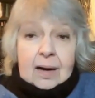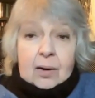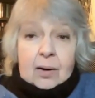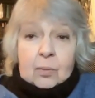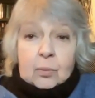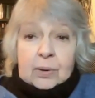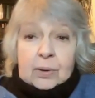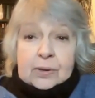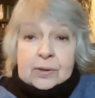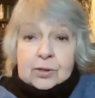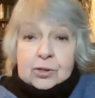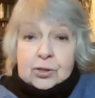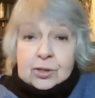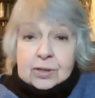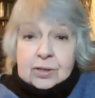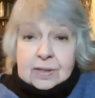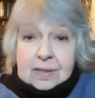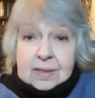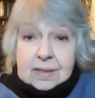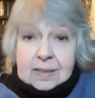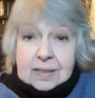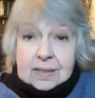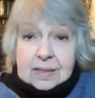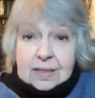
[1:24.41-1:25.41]
whether she's
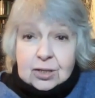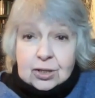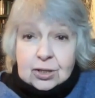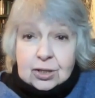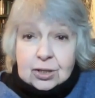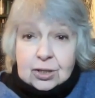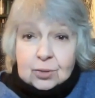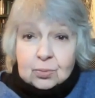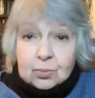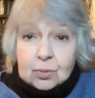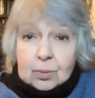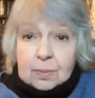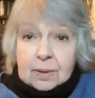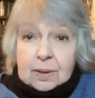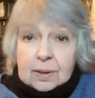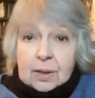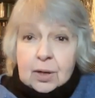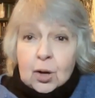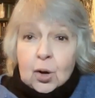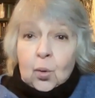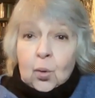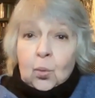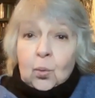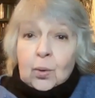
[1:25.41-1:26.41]
an indigenous woman,
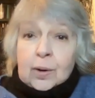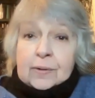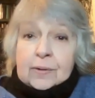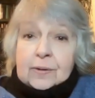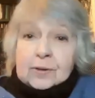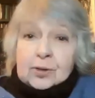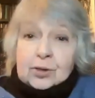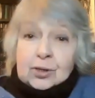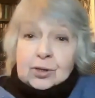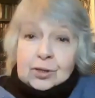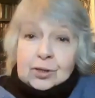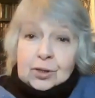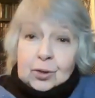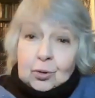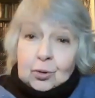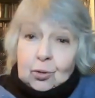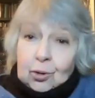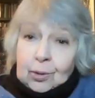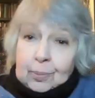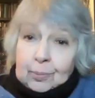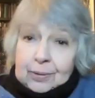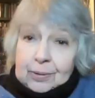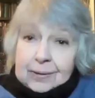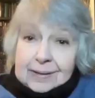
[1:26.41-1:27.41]
whether she's a
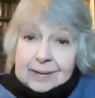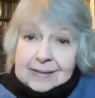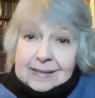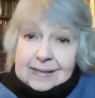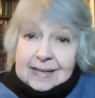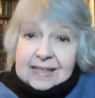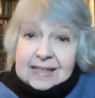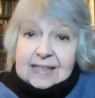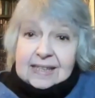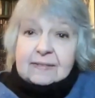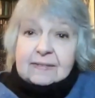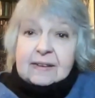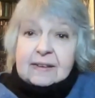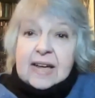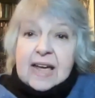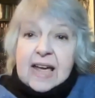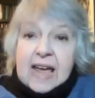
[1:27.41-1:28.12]
corporate executive,